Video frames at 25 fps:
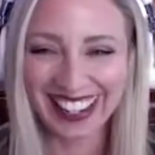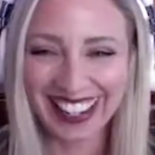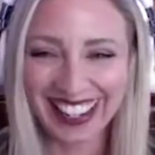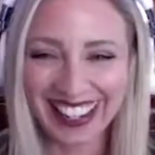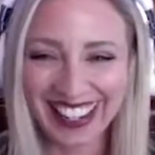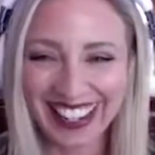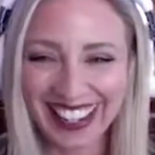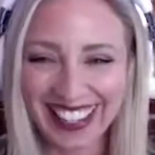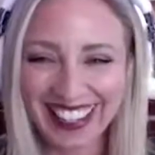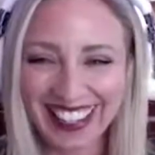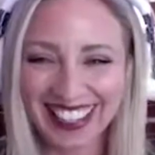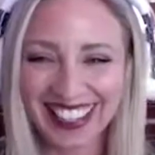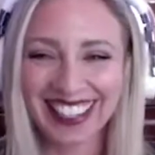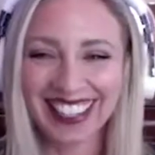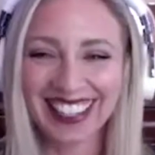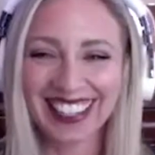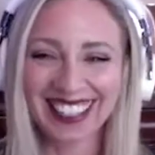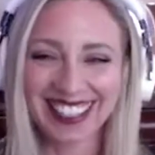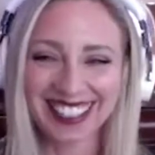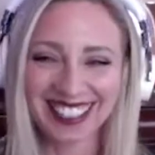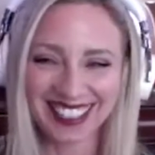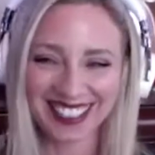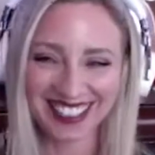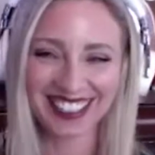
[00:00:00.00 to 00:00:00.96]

I like to believe.